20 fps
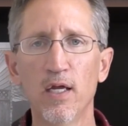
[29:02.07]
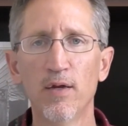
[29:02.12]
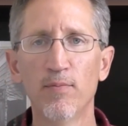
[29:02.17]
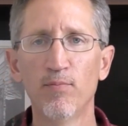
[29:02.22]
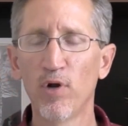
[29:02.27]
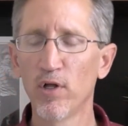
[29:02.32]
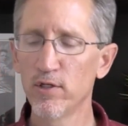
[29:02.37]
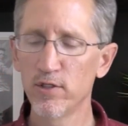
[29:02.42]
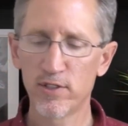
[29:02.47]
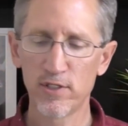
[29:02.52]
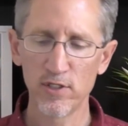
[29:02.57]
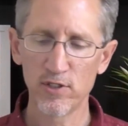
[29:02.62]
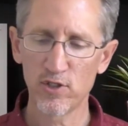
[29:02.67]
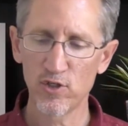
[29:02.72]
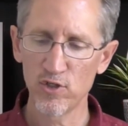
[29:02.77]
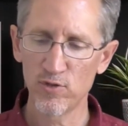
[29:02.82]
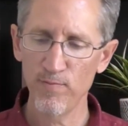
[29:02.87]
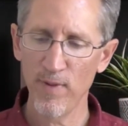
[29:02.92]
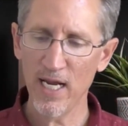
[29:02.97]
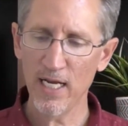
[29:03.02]
Brothers and
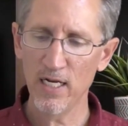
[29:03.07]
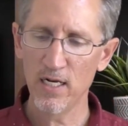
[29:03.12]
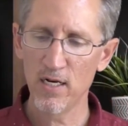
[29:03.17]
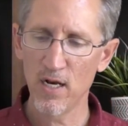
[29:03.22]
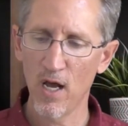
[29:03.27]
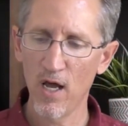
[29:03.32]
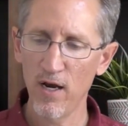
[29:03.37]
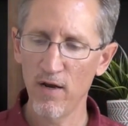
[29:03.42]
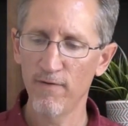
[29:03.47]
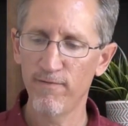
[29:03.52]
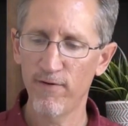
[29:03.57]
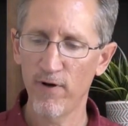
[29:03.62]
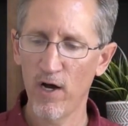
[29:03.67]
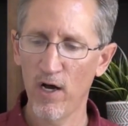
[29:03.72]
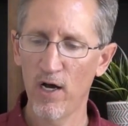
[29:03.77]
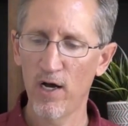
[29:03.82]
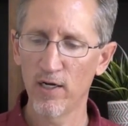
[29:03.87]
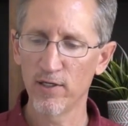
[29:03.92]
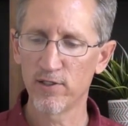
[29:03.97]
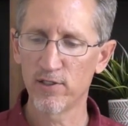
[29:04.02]
sisters, may none of
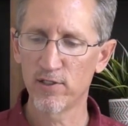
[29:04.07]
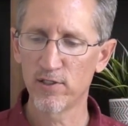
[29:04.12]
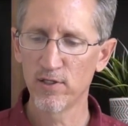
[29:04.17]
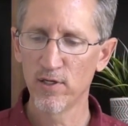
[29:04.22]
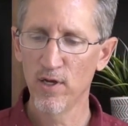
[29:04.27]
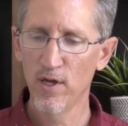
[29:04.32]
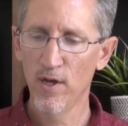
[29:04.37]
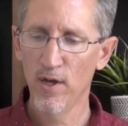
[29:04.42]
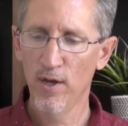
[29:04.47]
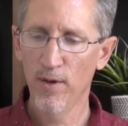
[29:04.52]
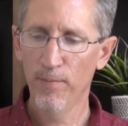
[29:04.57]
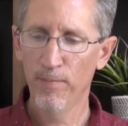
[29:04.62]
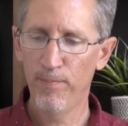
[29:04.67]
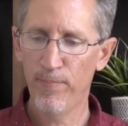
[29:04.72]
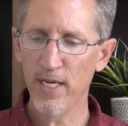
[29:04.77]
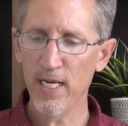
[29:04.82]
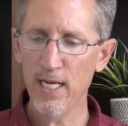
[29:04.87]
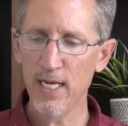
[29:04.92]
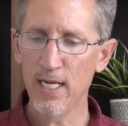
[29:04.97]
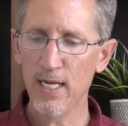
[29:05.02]
us
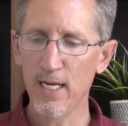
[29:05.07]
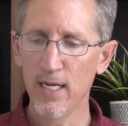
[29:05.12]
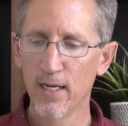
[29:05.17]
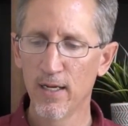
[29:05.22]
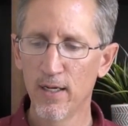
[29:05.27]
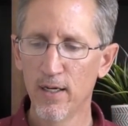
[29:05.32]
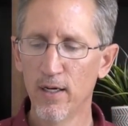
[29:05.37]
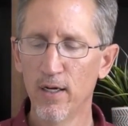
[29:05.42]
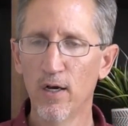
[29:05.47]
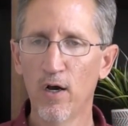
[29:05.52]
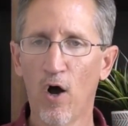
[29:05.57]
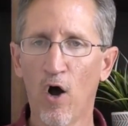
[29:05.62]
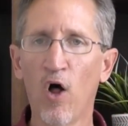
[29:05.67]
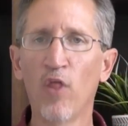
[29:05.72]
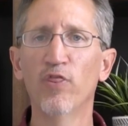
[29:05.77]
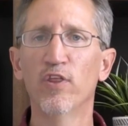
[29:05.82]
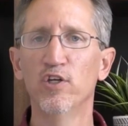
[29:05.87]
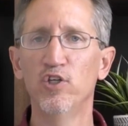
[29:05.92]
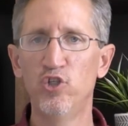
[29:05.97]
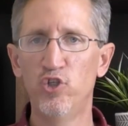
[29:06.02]
be
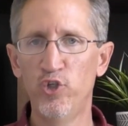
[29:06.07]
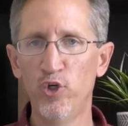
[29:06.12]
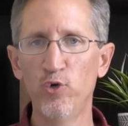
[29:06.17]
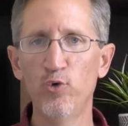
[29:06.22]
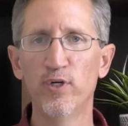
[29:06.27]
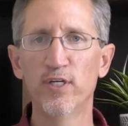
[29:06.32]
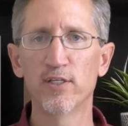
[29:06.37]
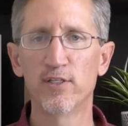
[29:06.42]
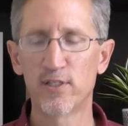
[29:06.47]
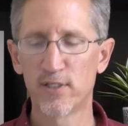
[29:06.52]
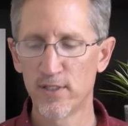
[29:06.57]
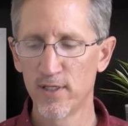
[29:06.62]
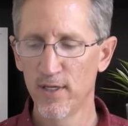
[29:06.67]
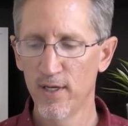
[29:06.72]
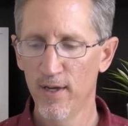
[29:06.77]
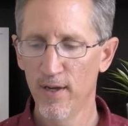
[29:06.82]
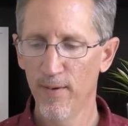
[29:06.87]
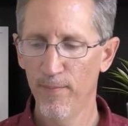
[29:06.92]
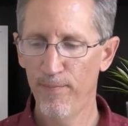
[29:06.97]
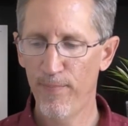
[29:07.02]
on the
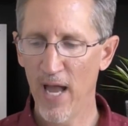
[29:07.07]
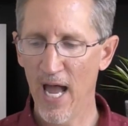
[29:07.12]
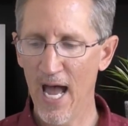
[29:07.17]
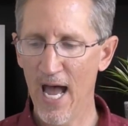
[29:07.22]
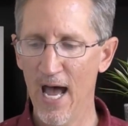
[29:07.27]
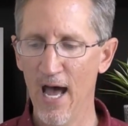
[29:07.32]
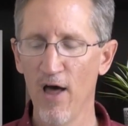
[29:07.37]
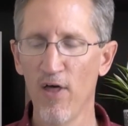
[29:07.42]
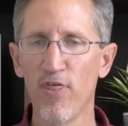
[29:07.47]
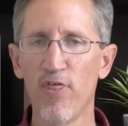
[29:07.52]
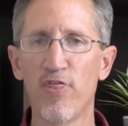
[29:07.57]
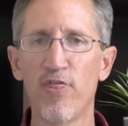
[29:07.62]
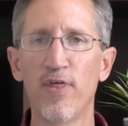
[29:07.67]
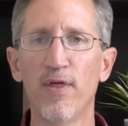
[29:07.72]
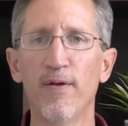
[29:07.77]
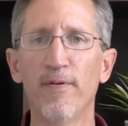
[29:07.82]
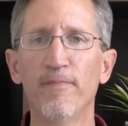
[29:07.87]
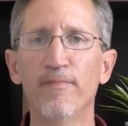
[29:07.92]
Judas path.